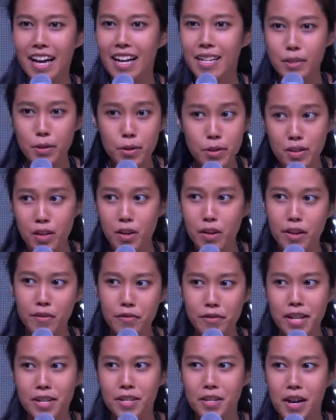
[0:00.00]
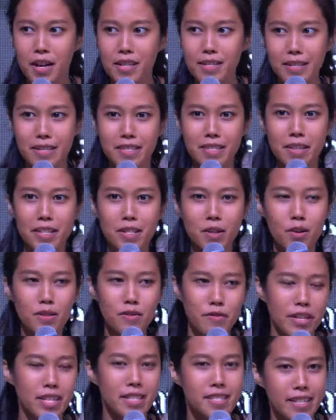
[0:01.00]
can't do so if they
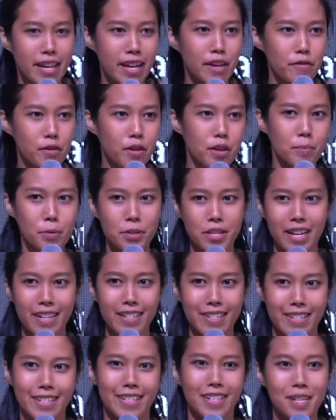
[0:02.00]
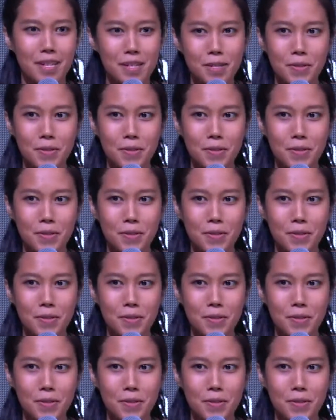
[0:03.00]
don't feel safe or protected.